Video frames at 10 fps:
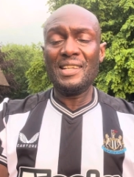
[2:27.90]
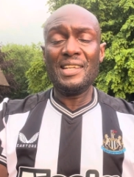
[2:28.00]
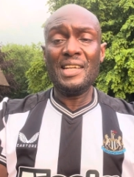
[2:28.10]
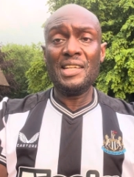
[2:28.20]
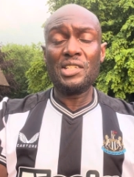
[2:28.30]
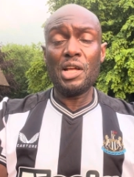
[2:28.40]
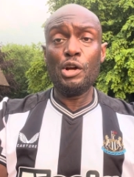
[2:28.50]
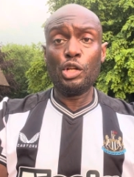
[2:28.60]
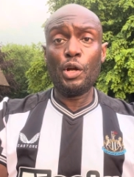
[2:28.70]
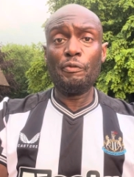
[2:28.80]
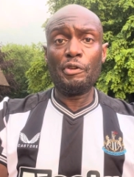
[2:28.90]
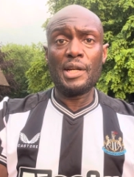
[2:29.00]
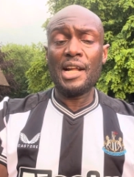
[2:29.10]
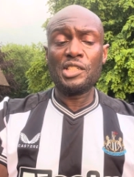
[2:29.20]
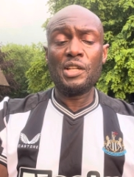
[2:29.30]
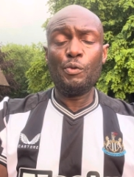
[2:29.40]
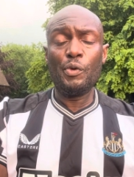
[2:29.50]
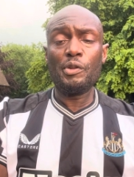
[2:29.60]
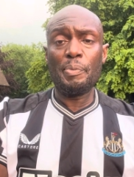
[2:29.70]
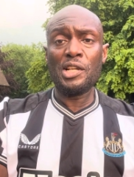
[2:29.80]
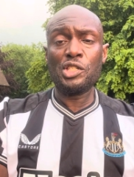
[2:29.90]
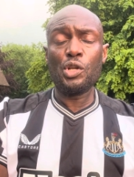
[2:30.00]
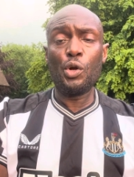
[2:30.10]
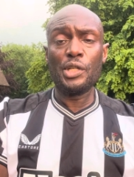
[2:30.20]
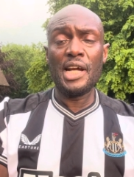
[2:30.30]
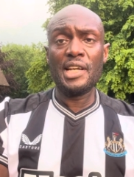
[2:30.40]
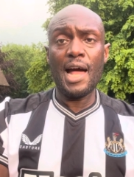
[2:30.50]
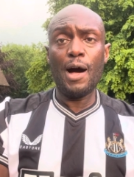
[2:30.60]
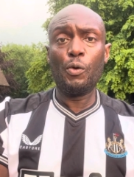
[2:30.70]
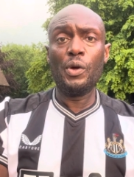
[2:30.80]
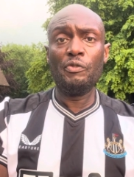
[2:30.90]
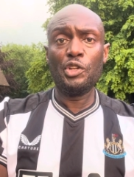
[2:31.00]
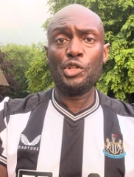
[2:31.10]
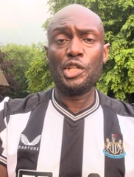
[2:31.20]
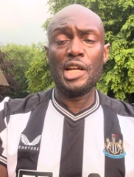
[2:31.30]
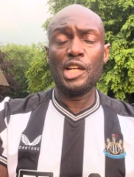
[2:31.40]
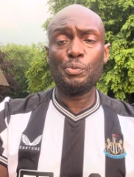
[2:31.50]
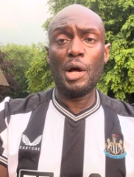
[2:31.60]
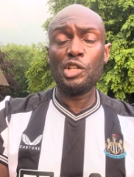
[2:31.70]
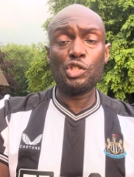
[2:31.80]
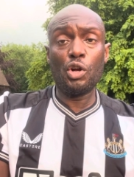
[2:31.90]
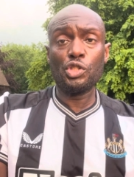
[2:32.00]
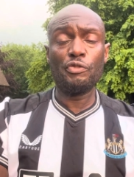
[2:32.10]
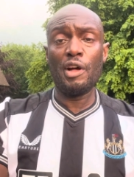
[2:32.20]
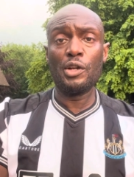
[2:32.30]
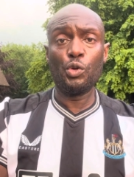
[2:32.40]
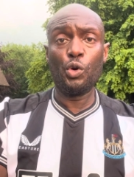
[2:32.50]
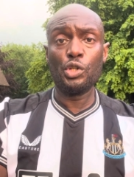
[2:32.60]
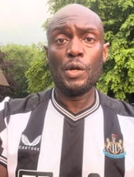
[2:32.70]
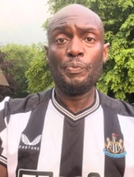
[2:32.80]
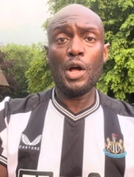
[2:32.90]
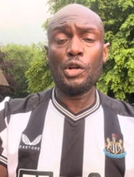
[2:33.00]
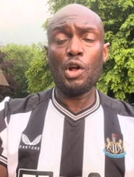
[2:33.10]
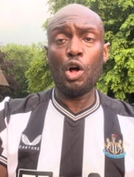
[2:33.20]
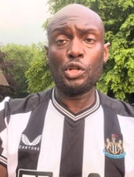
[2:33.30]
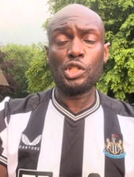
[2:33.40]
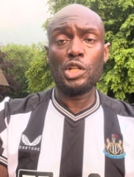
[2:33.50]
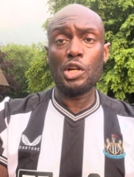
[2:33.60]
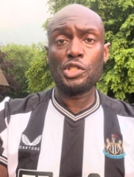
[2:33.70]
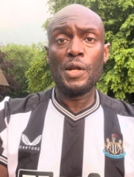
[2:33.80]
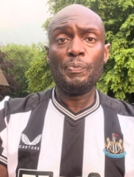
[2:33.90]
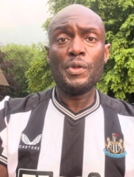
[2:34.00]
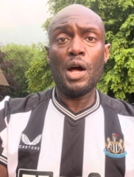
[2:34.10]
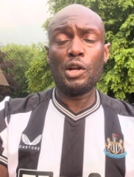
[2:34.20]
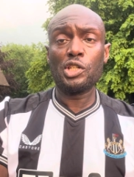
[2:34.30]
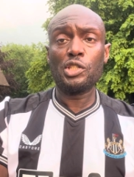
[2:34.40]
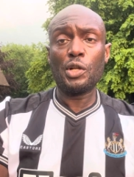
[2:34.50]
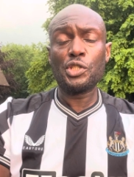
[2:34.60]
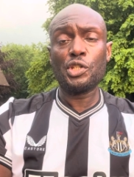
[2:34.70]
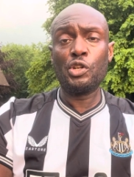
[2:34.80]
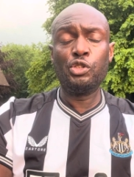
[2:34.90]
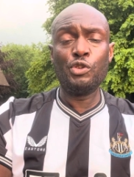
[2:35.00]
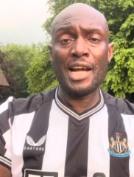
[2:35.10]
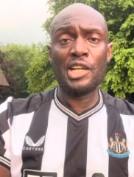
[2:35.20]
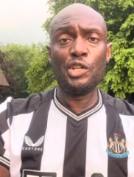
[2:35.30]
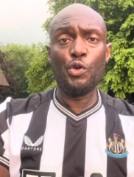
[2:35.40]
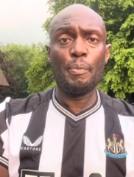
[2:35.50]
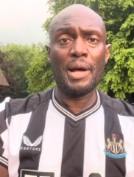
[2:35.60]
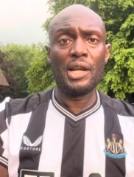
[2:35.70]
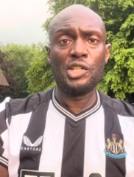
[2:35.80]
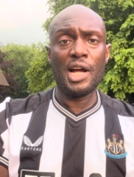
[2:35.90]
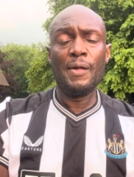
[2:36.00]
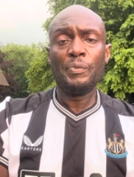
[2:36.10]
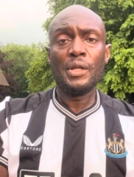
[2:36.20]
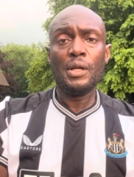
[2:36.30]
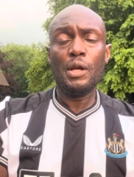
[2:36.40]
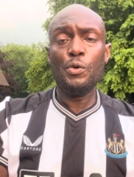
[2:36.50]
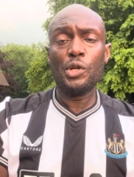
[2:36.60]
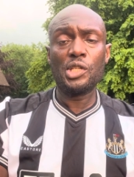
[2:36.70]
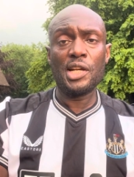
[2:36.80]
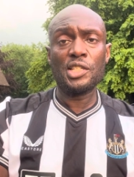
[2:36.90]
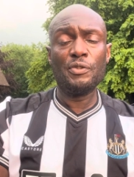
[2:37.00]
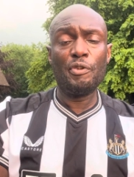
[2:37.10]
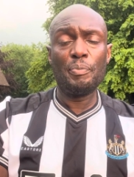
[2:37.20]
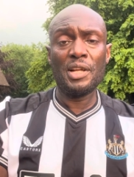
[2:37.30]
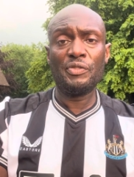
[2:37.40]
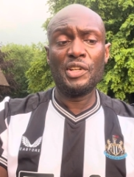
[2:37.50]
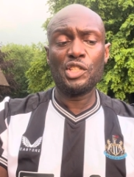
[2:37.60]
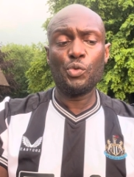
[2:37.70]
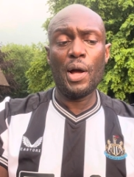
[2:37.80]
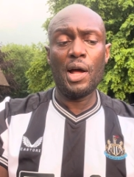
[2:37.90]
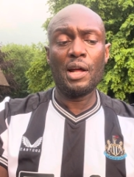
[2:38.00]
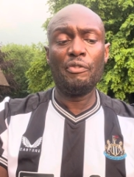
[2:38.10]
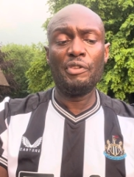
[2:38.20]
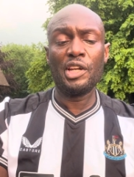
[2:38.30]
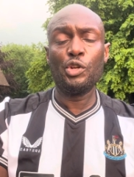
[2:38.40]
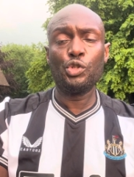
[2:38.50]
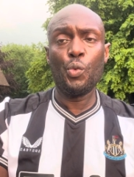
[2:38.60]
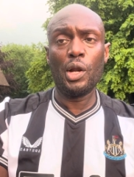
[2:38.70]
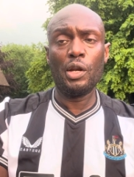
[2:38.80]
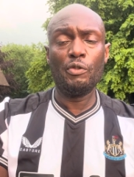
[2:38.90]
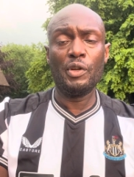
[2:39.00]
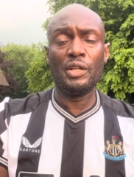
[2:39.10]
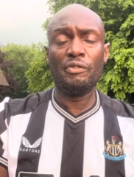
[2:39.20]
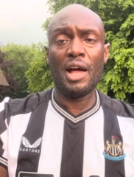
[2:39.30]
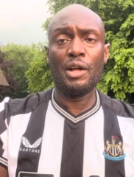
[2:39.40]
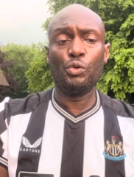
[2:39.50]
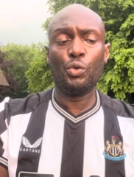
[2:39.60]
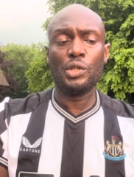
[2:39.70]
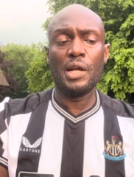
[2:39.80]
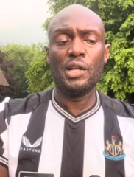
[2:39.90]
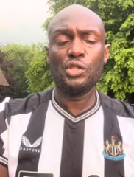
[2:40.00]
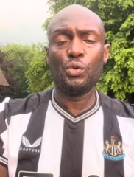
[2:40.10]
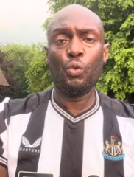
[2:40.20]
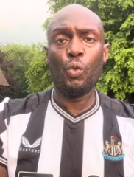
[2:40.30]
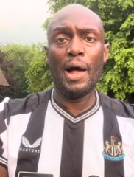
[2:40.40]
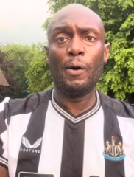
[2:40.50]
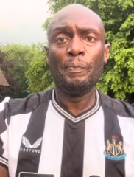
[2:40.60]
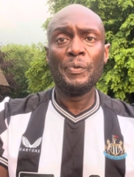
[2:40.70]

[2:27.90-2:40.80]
he's, he'll learn from that with the best under Eddie Howe in future years. But he's gone to Feyenoord and Arne Slot. Arne Slot is a cracking young manager who is destined for best things to well, and I think he'll do well over in Feyenoord as well.